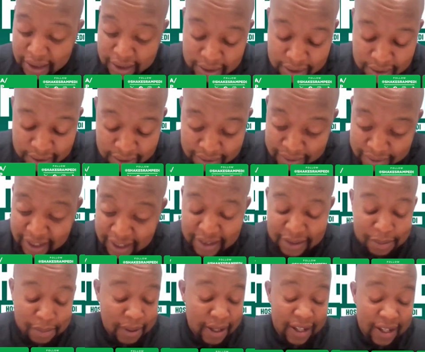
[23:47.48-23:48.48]
that's
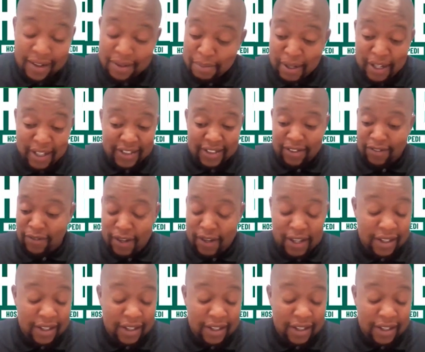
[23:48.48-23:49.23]
massive.